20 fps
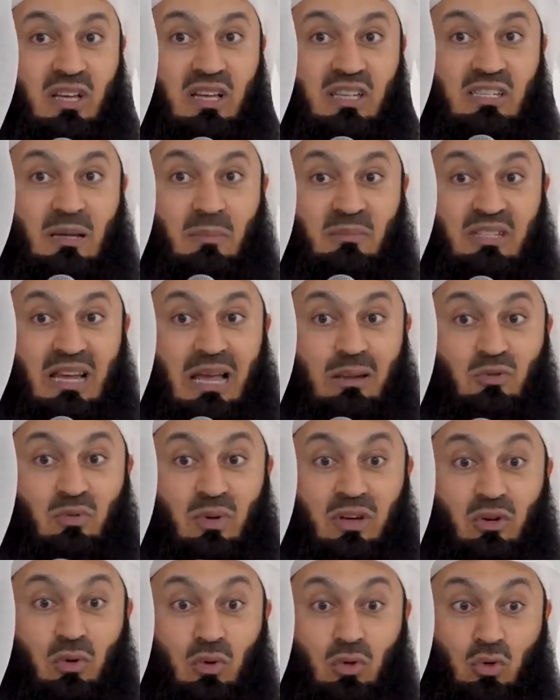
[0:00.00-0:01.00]
sometimes
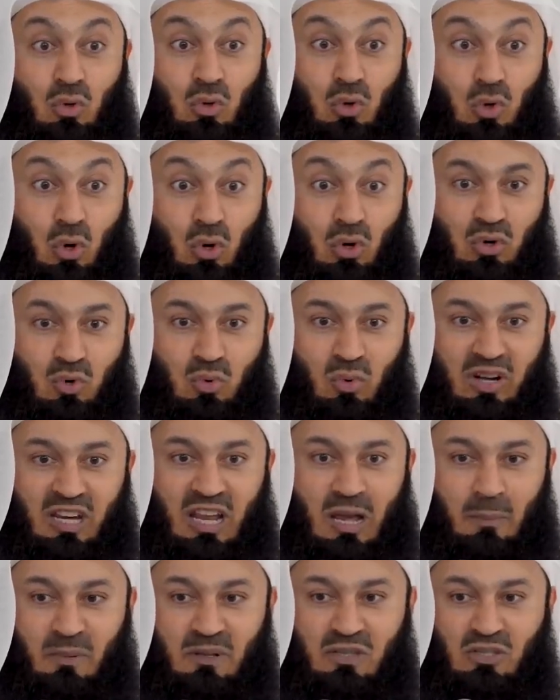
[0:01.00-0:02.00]
when you do good, what
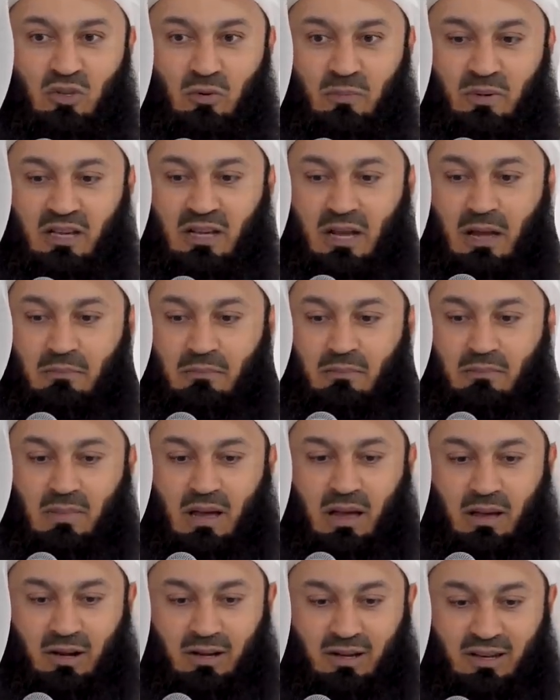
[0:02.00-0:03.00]
happens? You become
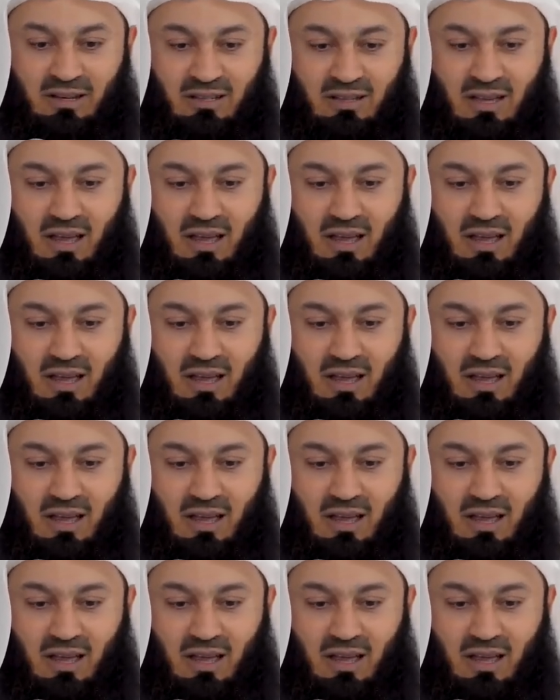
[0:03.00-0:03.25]
arrogant.